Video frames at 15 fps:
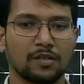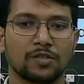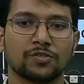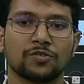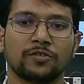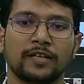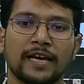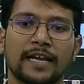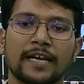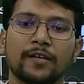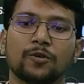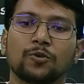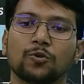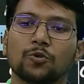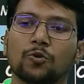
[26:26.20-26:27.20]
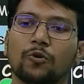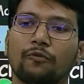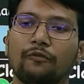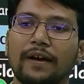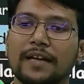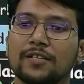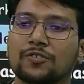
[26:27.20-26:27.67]
So there are two
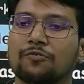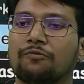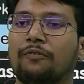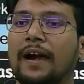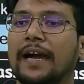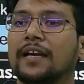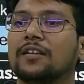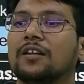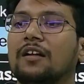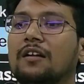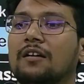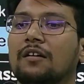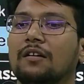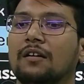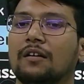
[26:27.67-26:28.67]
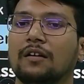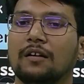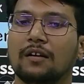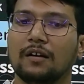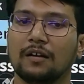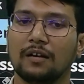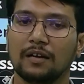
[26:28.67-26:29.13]
ways to find the
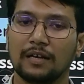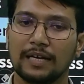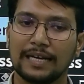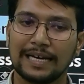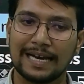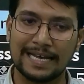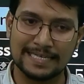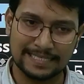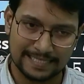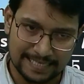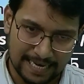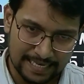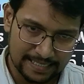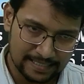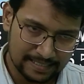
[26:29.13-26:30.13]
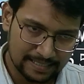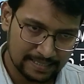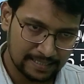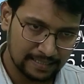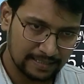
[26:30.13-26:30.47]
class size.